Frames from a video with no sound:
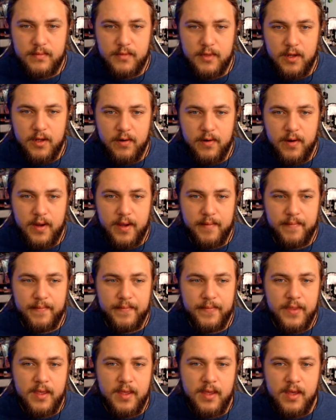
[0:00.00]
All right.
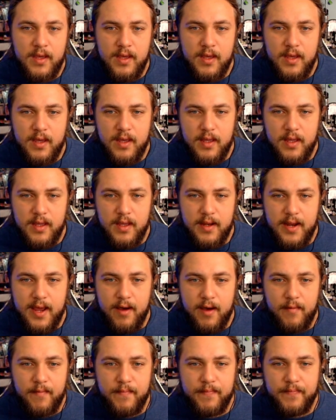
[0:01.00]

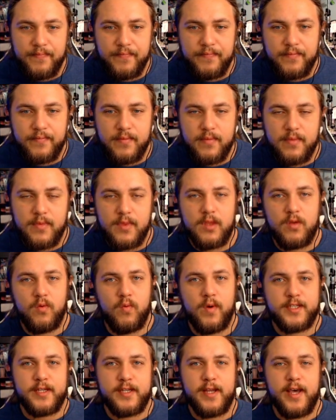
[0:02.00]
Now,
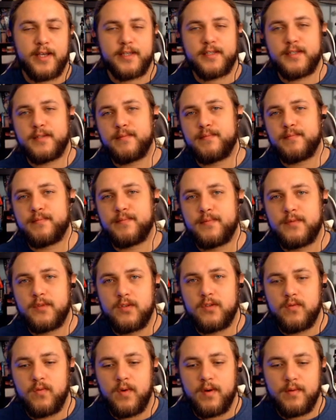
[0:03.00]
what's next?
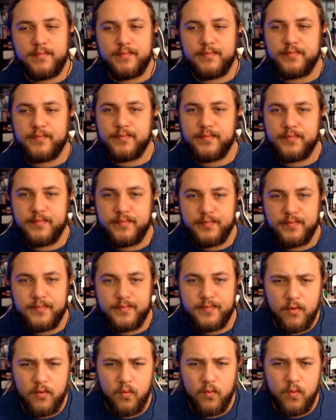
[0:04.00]
Well,
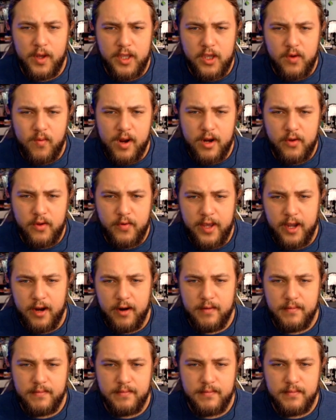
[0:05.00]
what you want to do
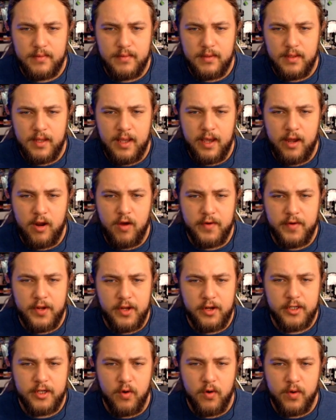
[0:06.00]
here, head over to
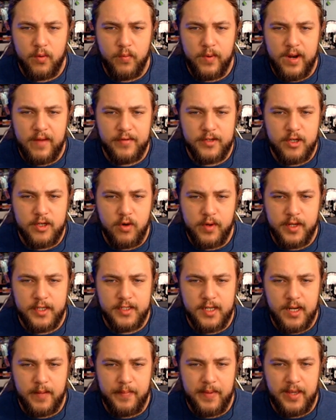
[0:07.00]
your token, whatever token is
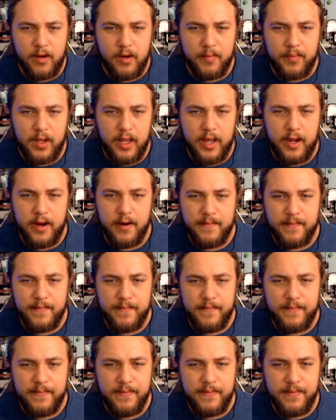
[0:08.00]
going to be your player.
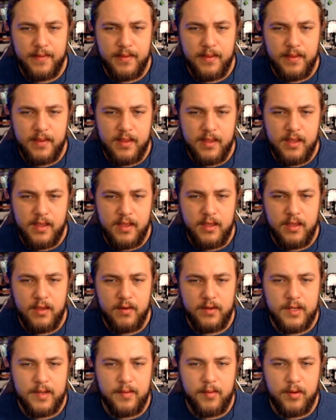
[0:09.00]
So
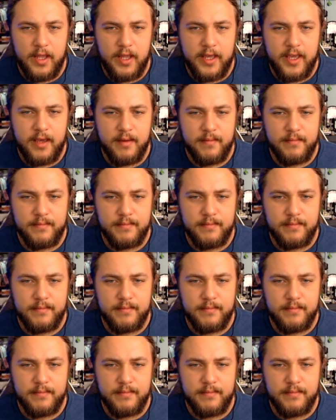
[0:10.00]
double click it.